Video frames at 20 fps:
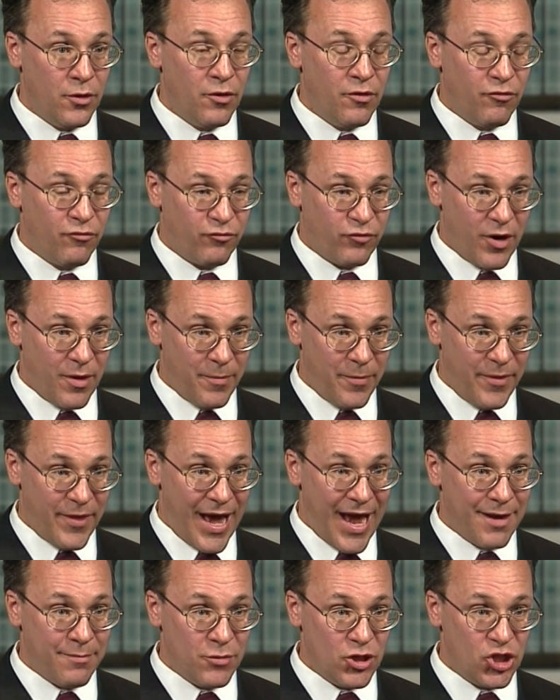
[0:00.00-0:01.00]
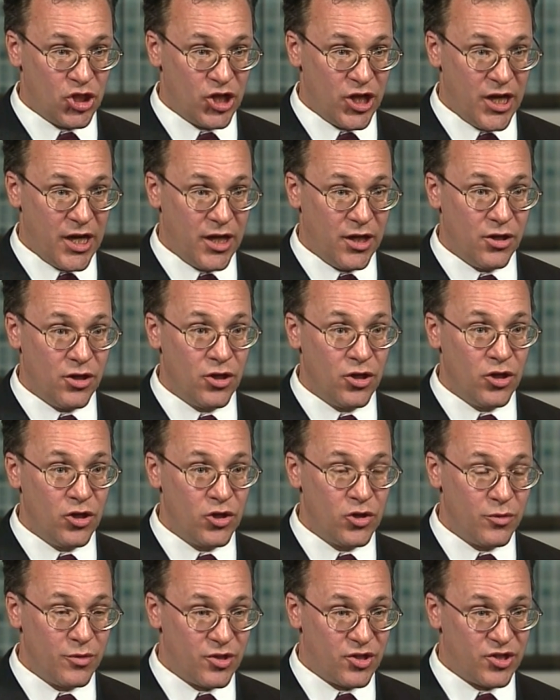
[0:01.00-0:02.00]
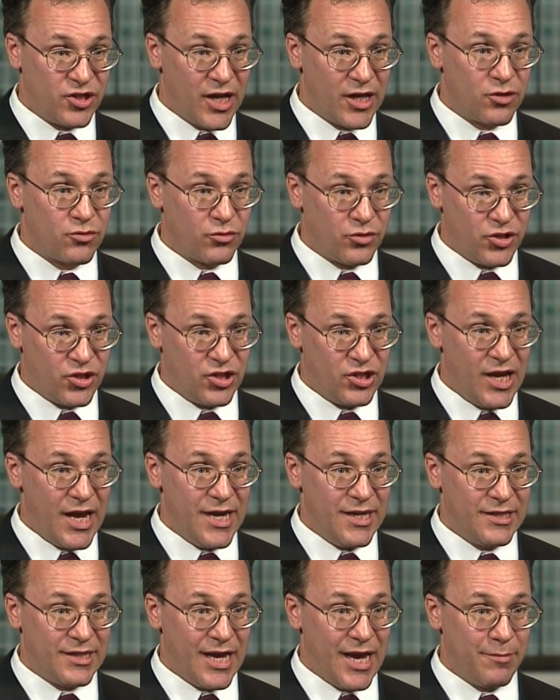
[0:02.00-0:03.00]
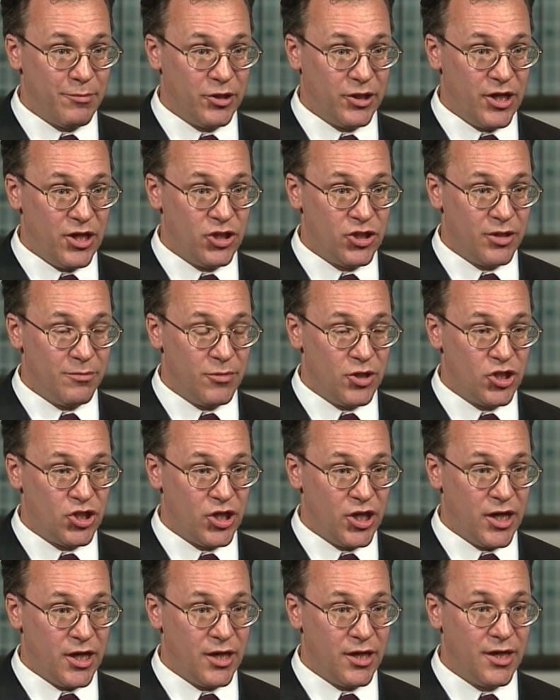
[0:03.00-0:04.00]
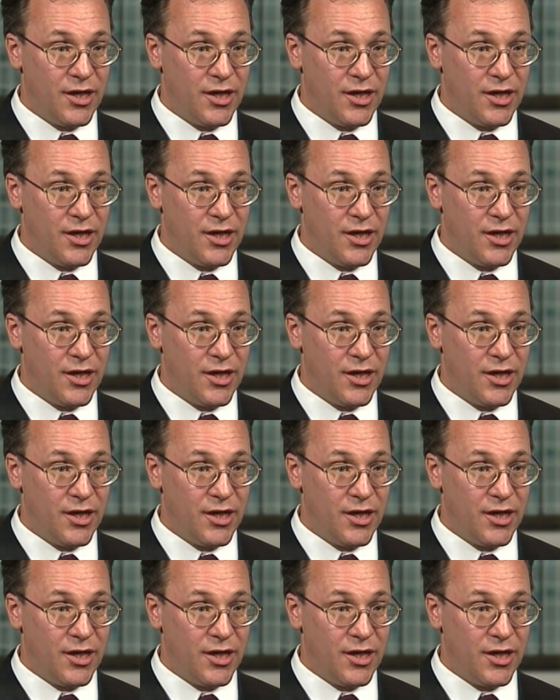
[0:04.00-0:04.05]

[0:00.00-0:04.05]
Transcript: from that machine to a central state tabulation machine.